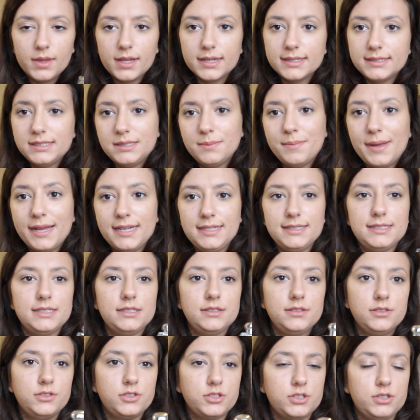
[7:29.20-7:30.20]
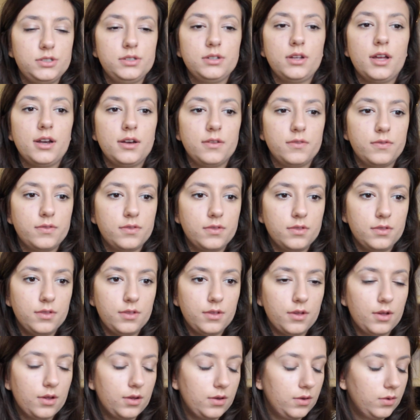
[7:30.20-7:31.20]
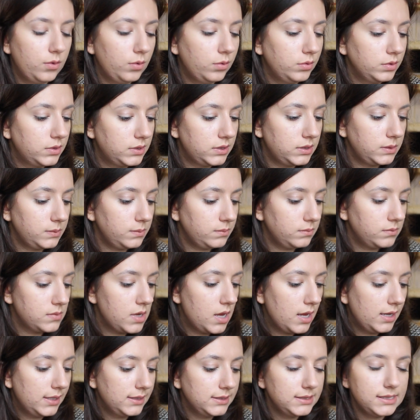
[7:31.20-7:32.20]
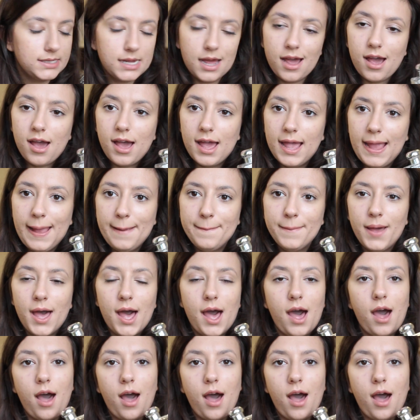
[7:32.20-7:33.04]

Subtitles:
It's amazing during kind of the autumn time.